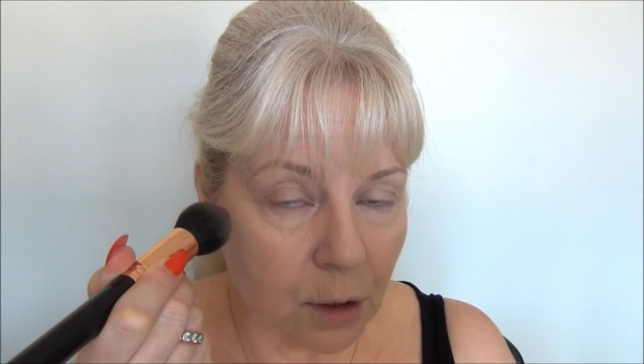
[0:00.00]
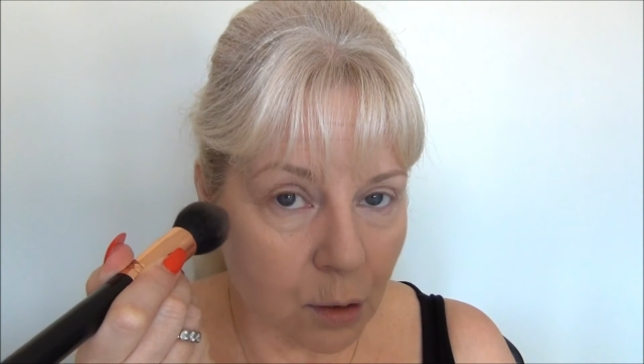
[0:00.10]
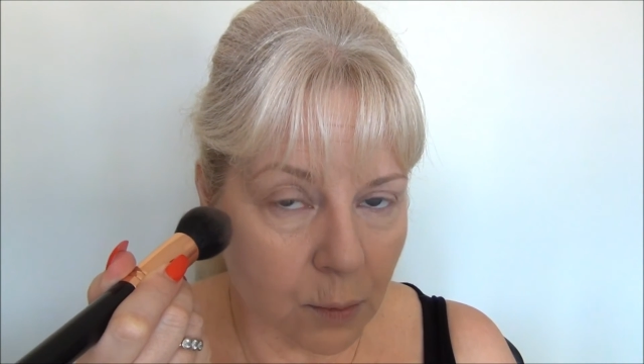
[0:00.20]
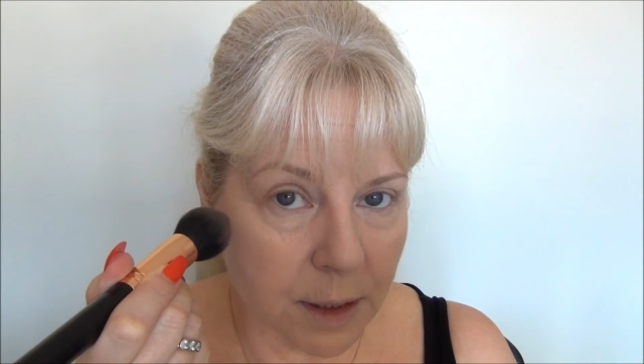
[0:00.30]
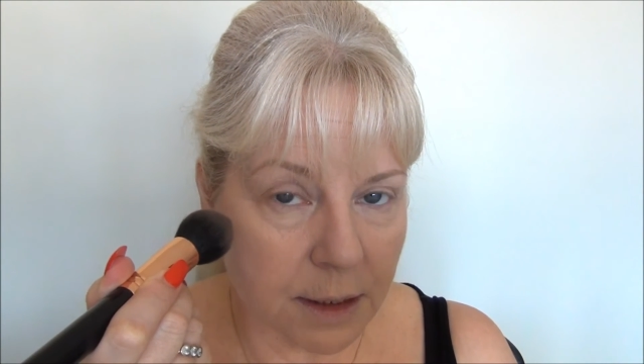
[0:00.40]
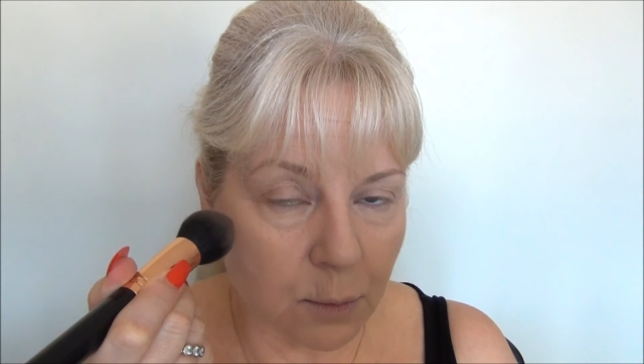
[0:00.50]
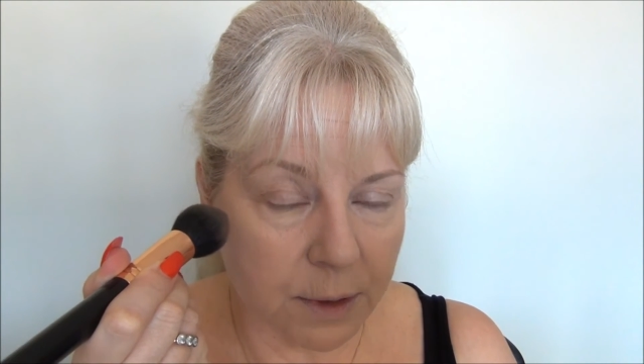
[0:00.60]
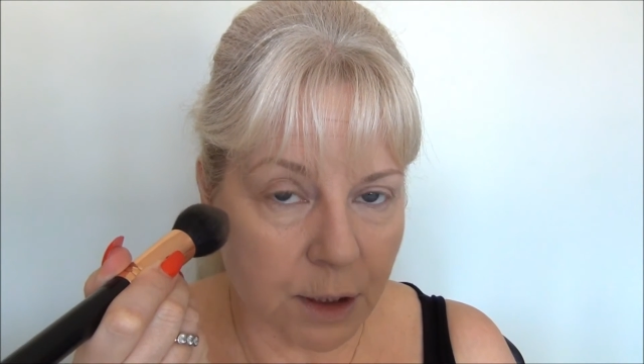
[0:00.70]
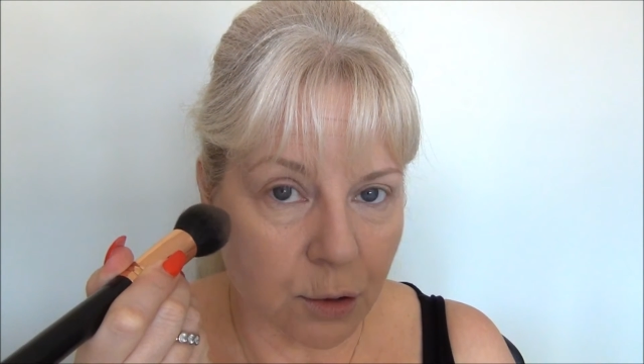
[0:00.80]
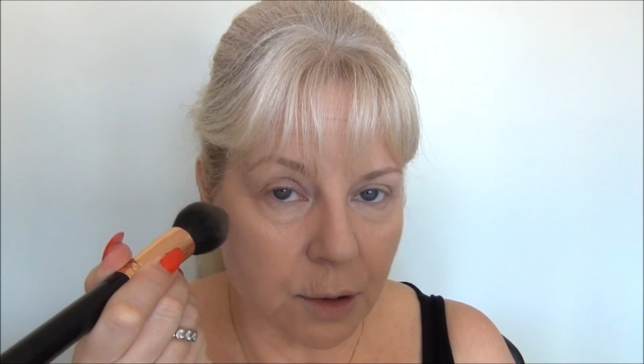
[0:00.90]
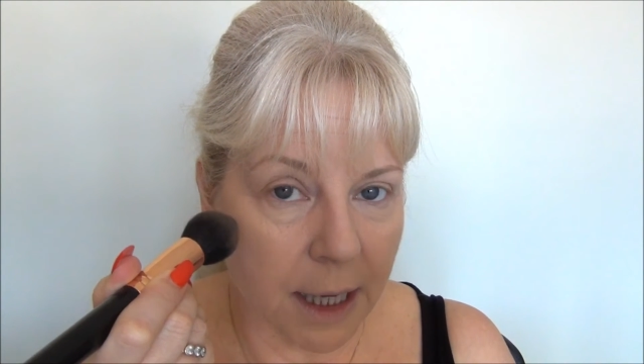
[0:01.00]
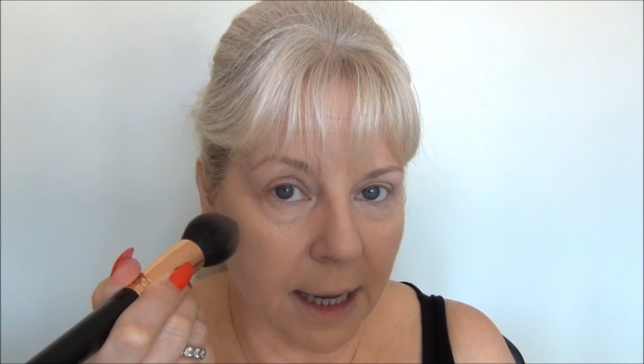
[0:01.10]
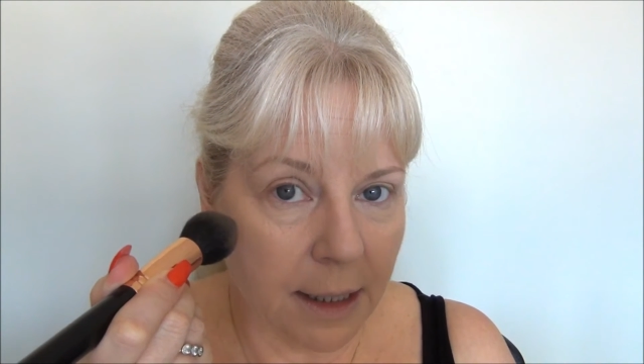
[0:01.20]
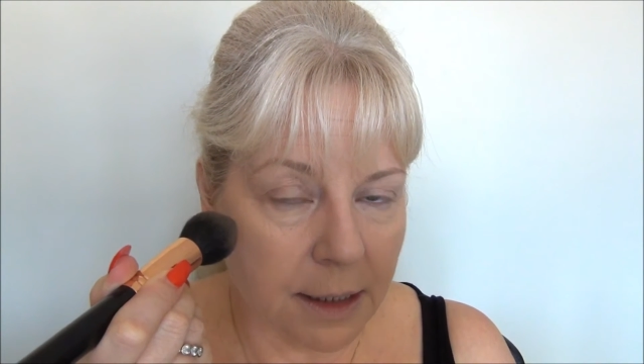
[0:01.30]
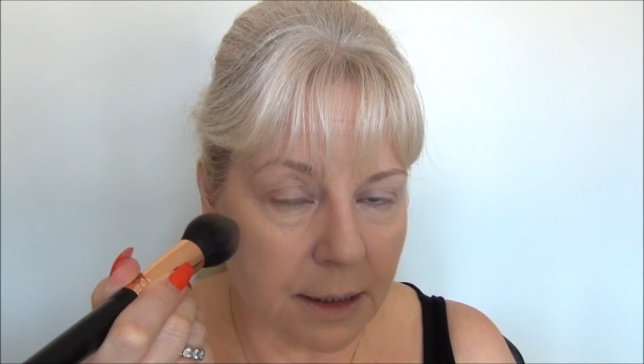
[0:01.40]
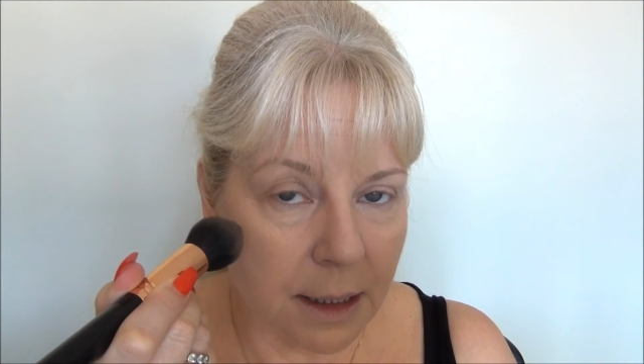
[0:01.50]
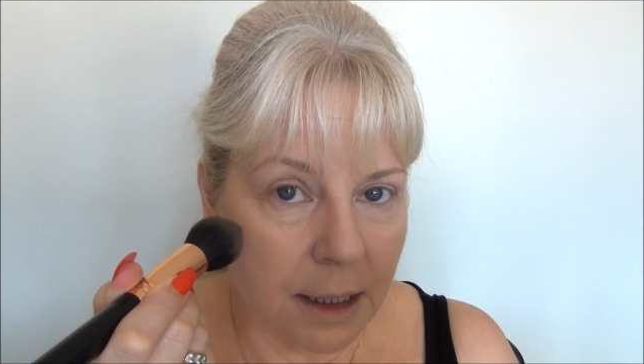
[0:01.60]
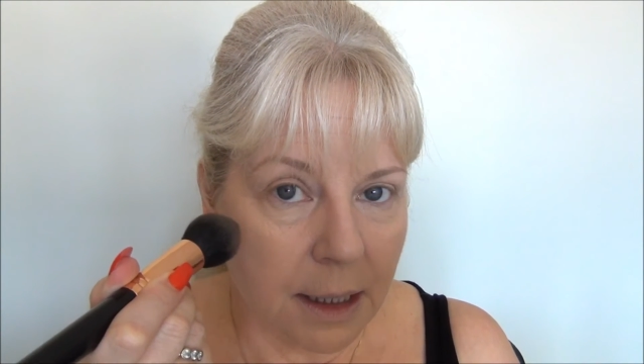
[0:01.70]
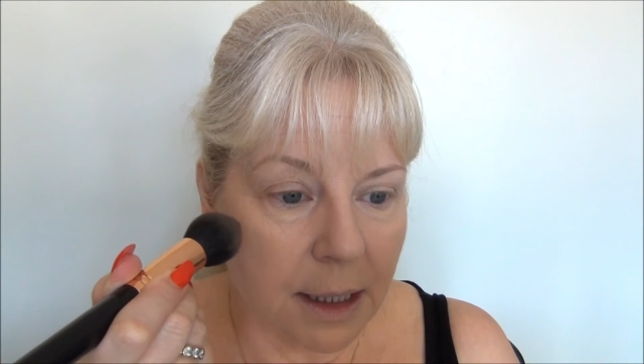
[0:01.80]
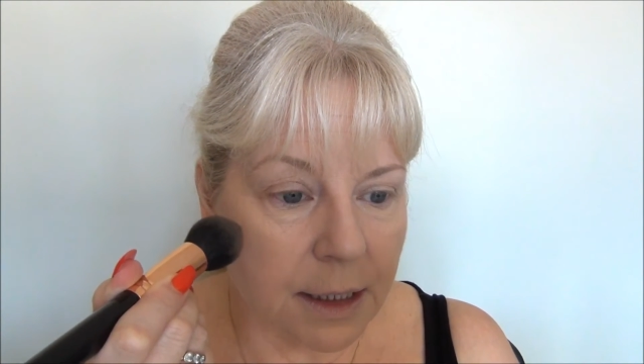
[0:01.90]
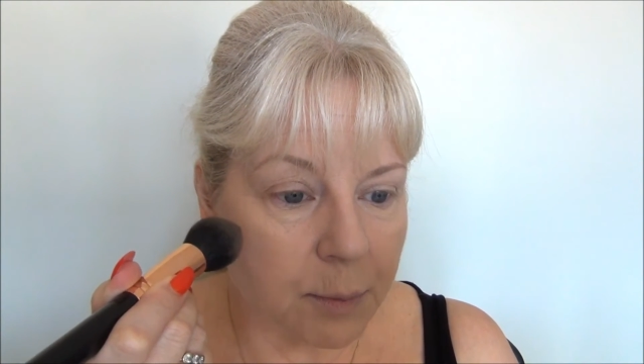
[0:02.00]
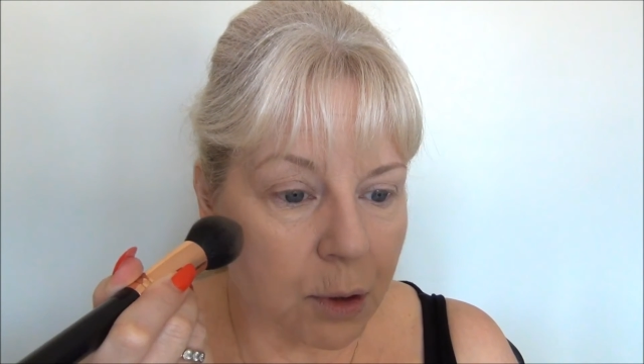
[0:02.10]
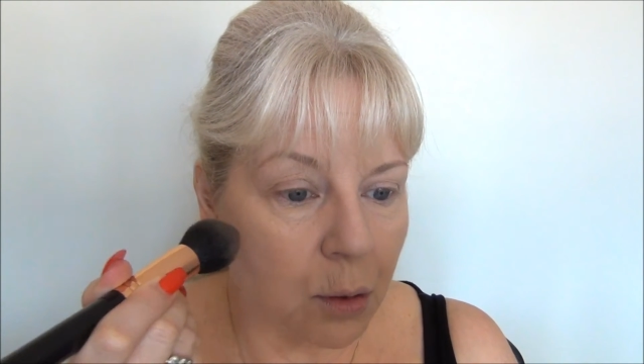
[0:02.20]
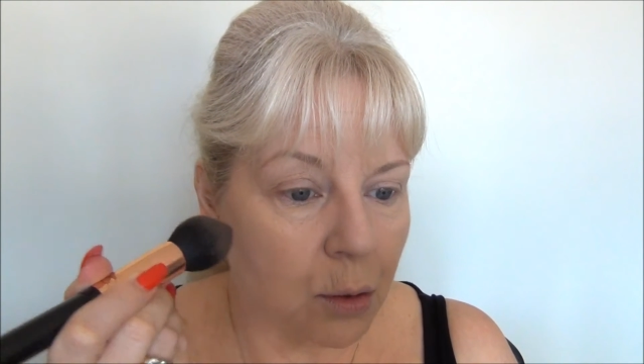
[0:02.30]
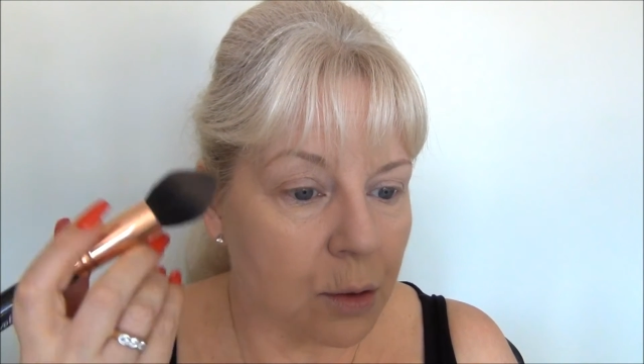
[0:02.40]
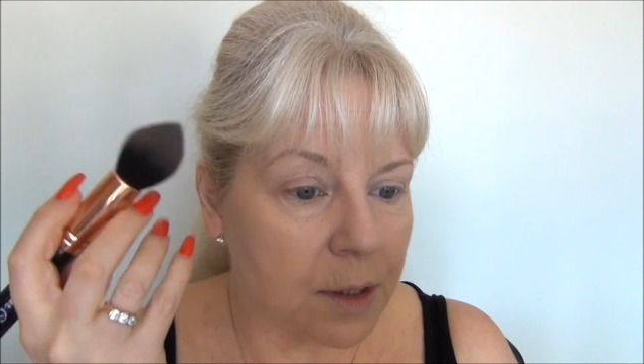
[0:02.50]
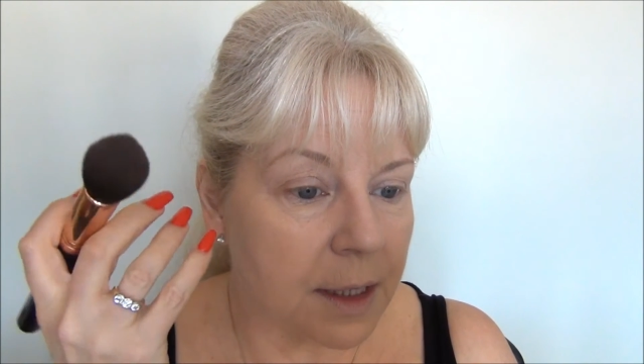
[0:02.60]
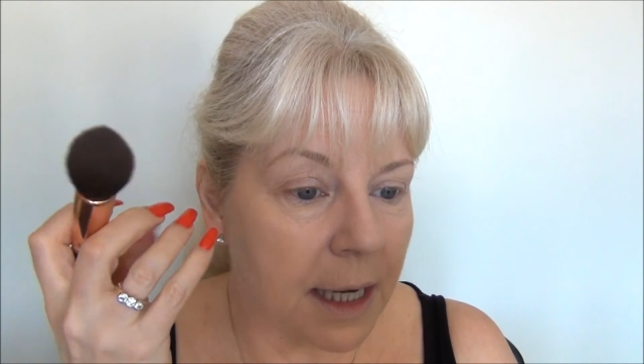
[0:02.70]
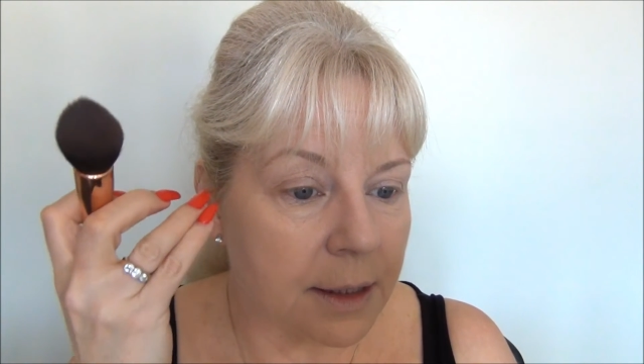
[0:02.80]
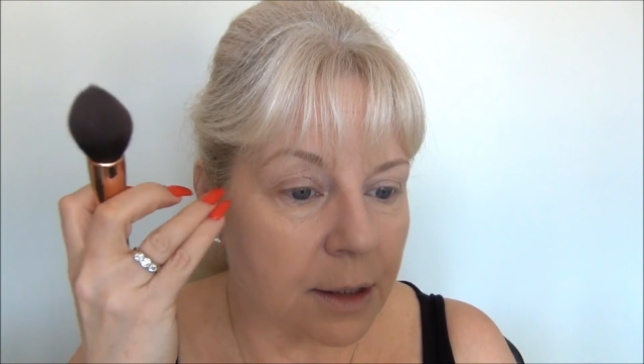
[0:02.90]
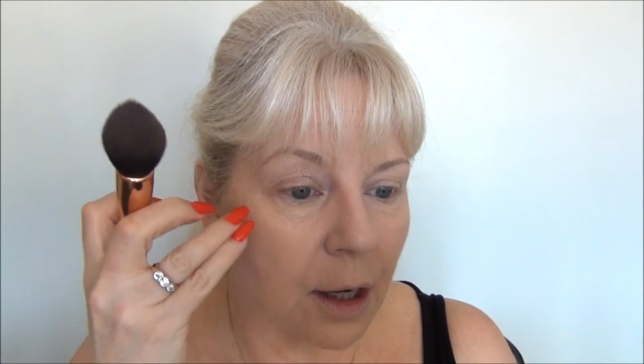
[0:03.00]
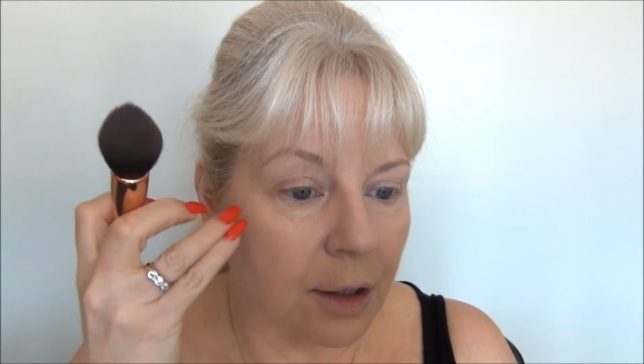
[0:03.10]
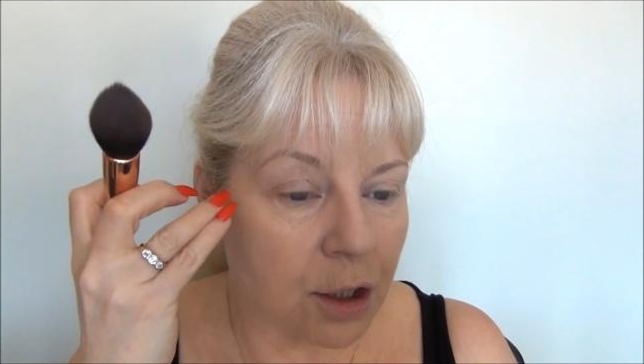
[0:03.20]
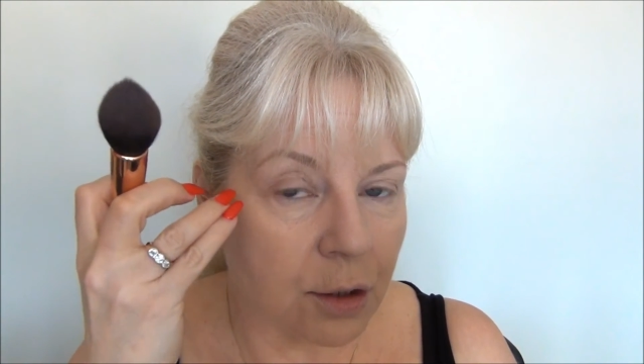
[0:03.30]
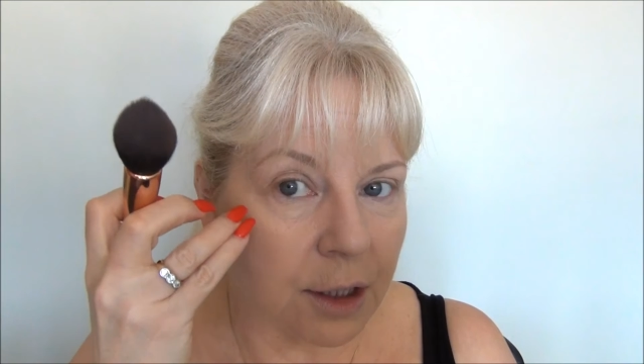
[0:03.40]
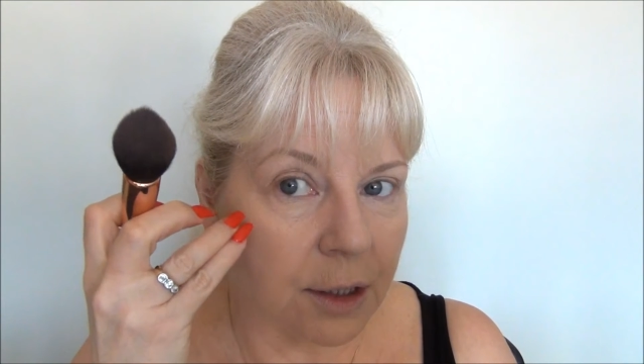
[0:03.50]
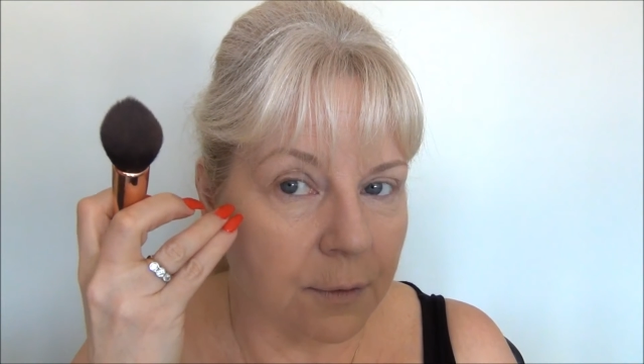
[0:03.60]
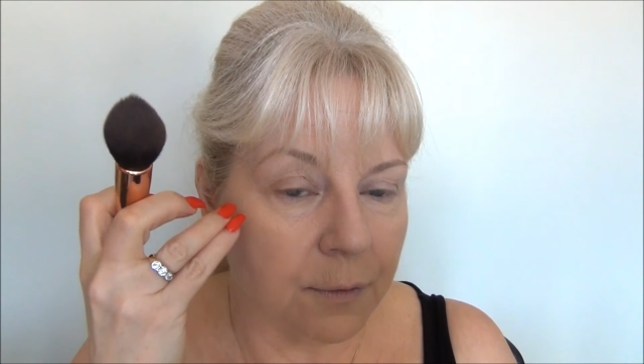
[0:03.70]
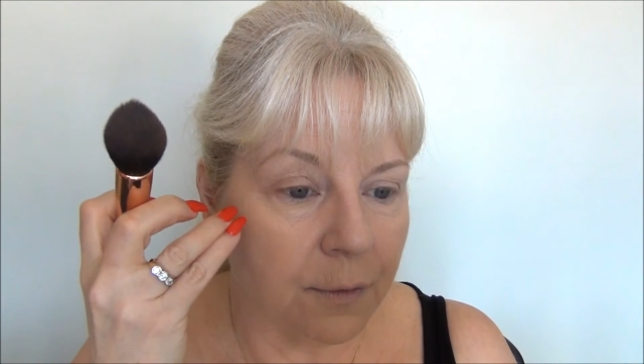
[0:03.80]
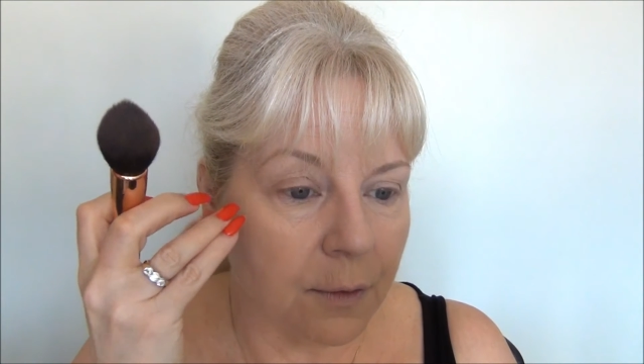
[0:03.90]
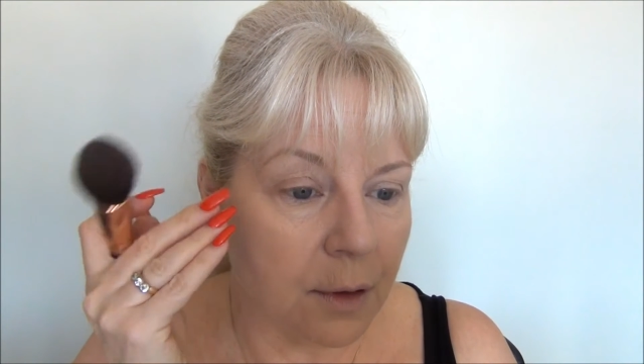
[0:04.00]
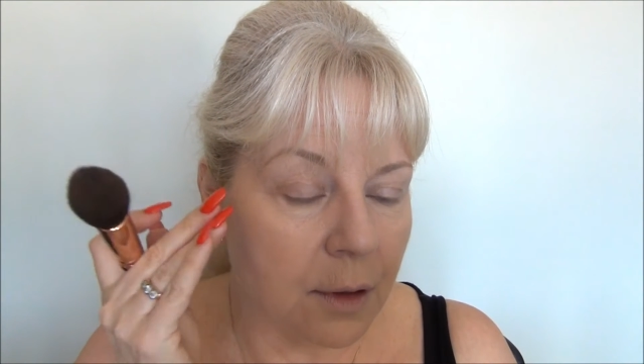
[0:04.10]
The reason we do that is because that's going to give